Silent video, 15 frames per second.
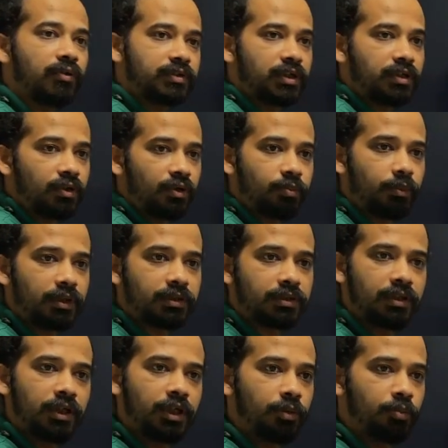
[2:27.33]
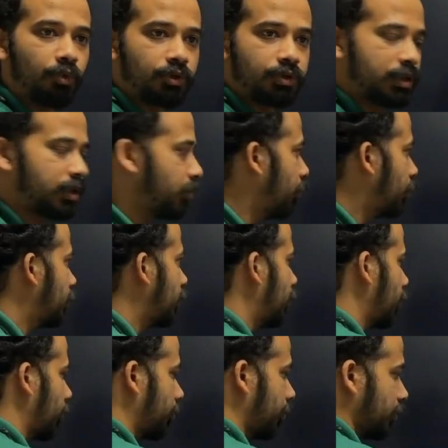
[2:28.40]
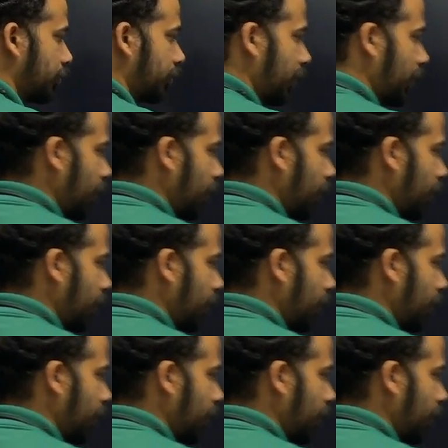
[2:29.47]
center of mass, motion about center of mass. Okay,